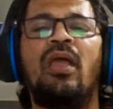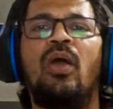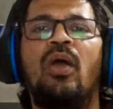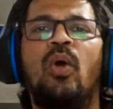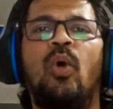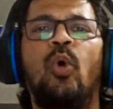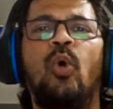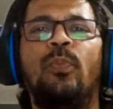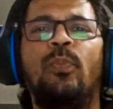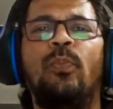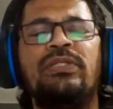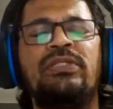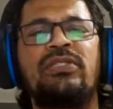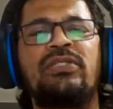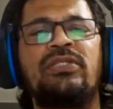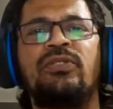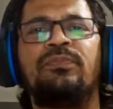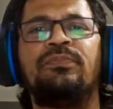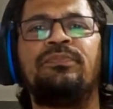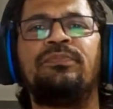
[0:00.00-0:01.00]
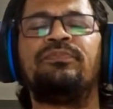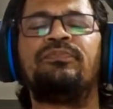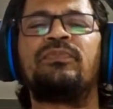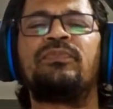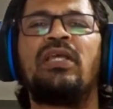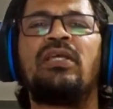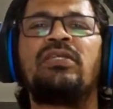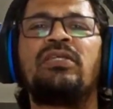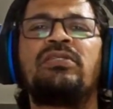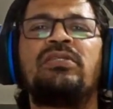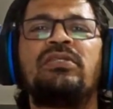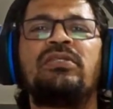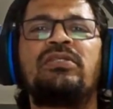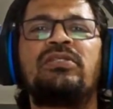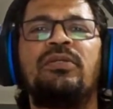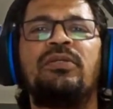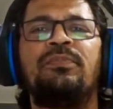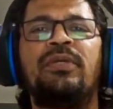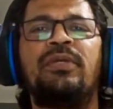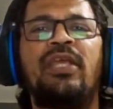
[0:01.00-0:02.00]
Open system,
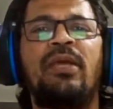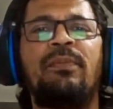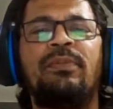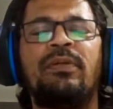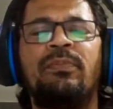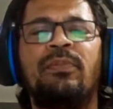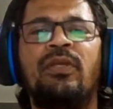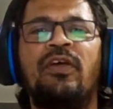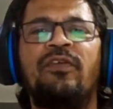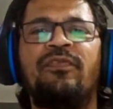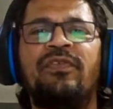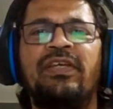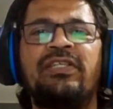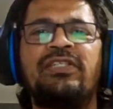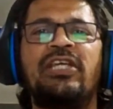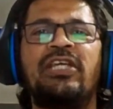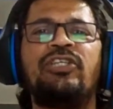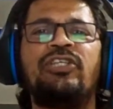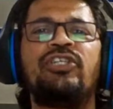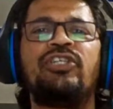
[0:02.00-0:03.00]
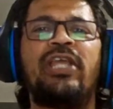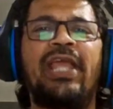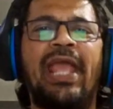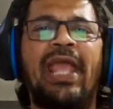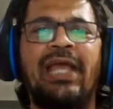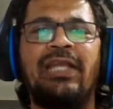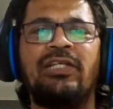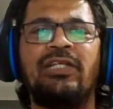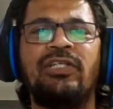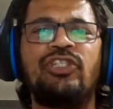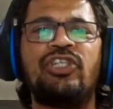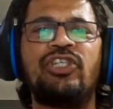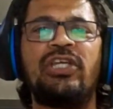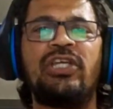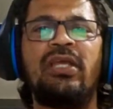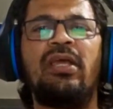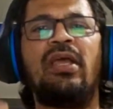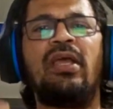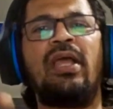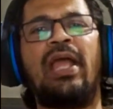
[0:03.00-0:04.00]
system capable of exchanging energy
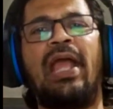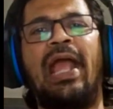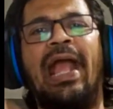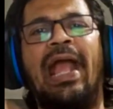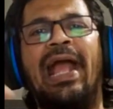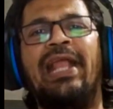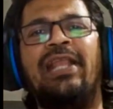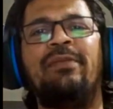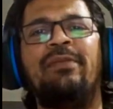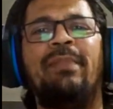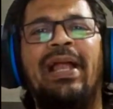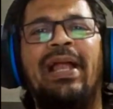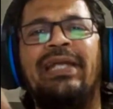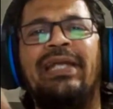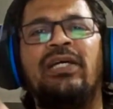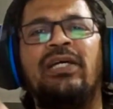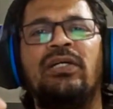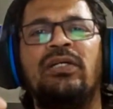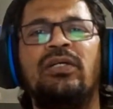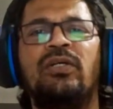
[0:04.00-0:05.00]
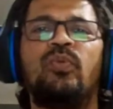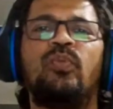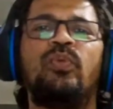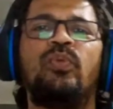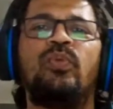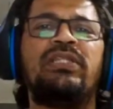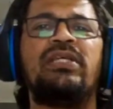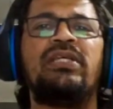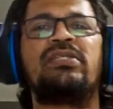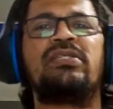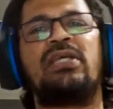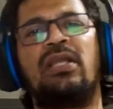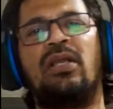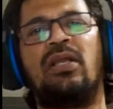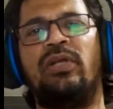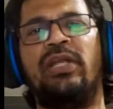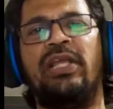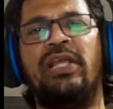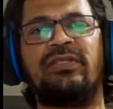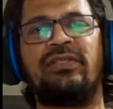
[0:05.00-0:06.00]
and matter with the
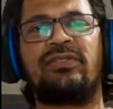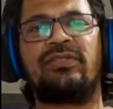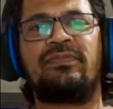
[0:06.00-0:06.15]
surroundings.